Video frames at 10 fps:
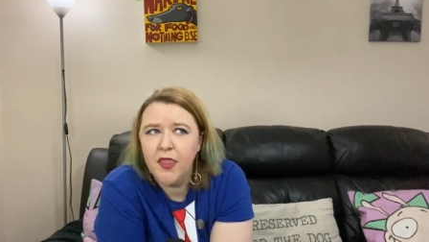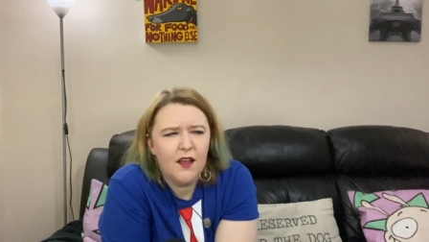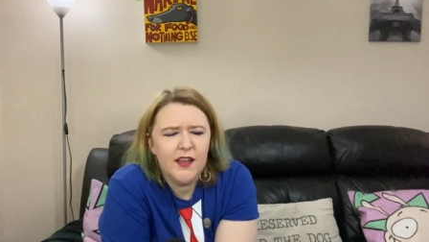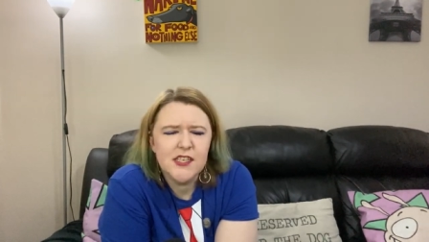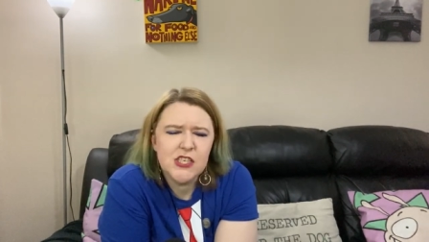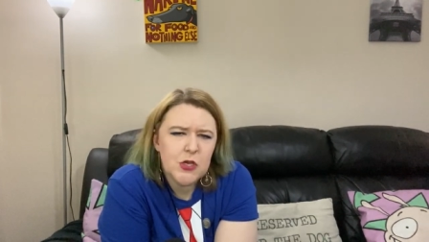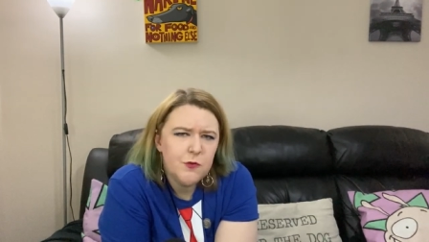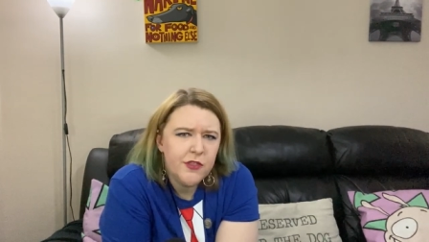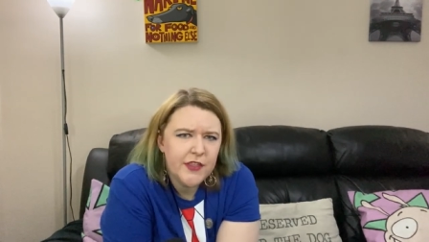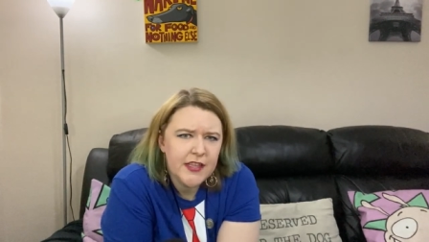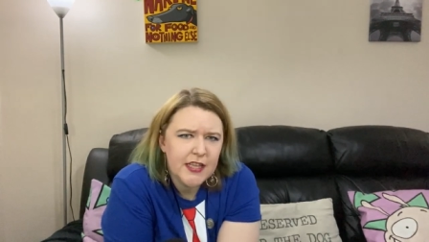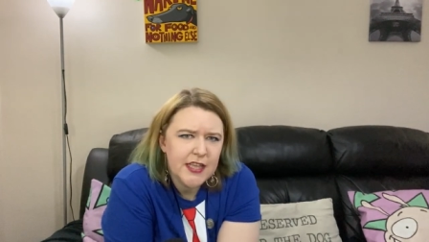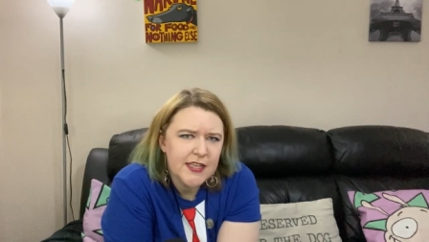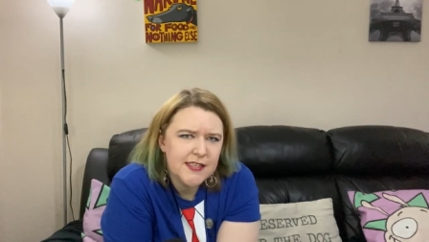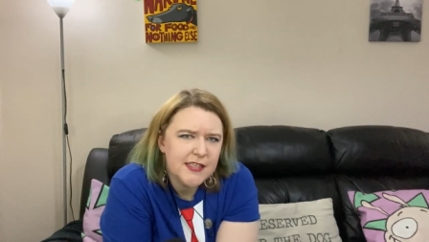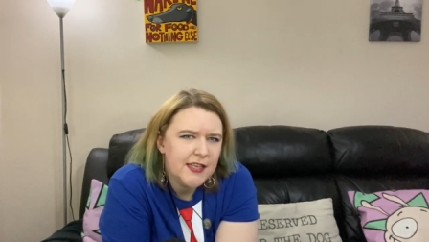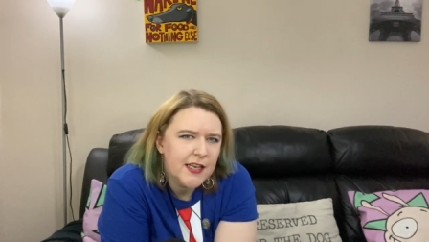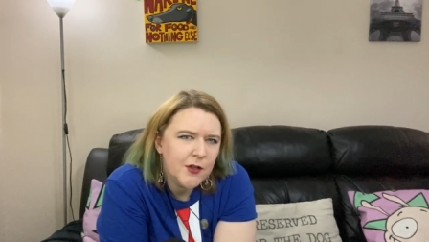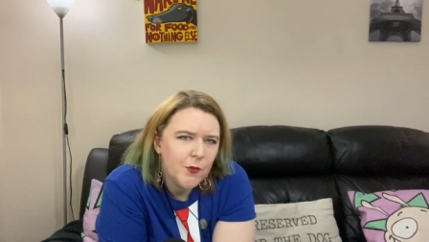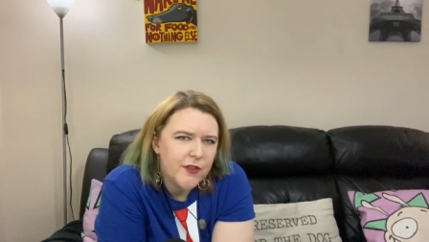I don't think he's
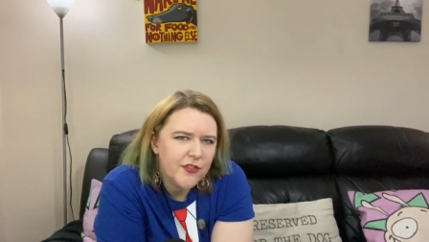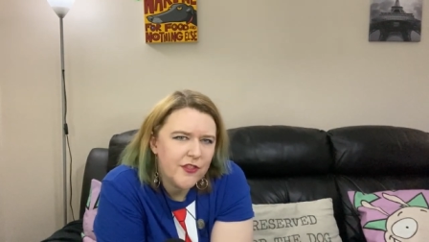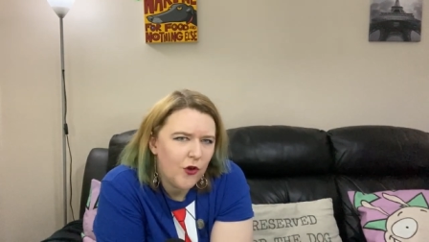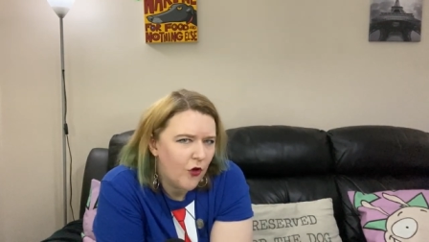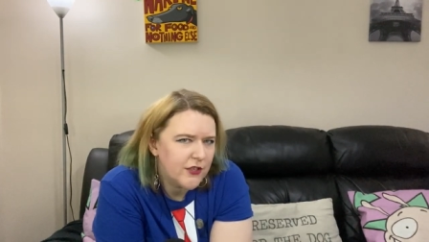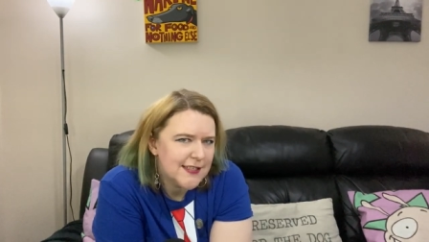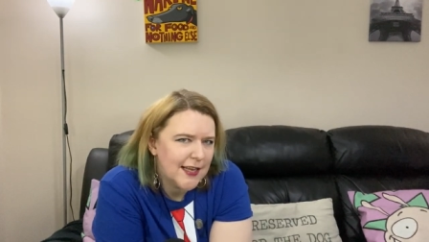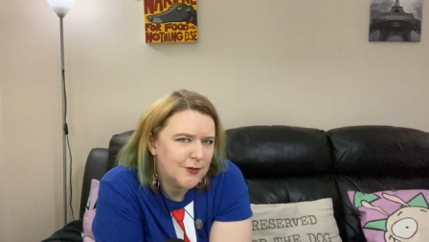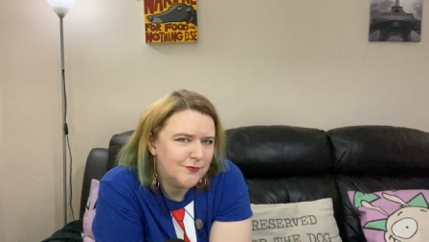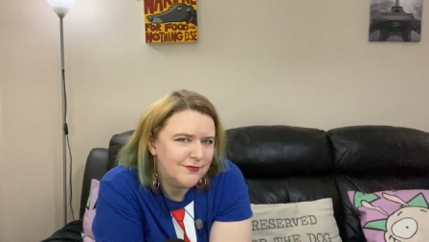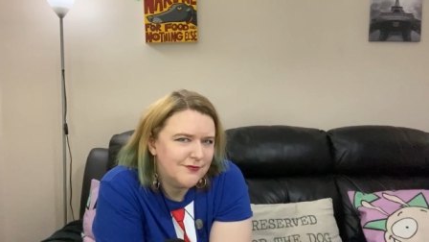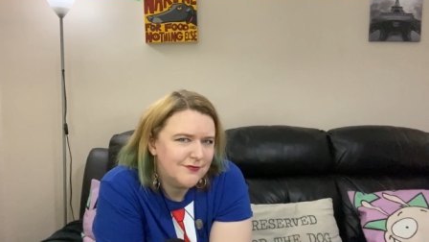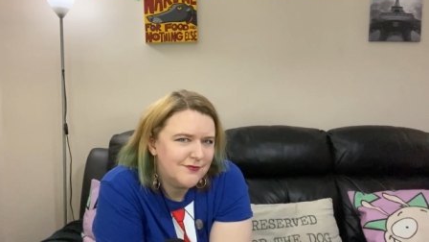dealing with the lockdown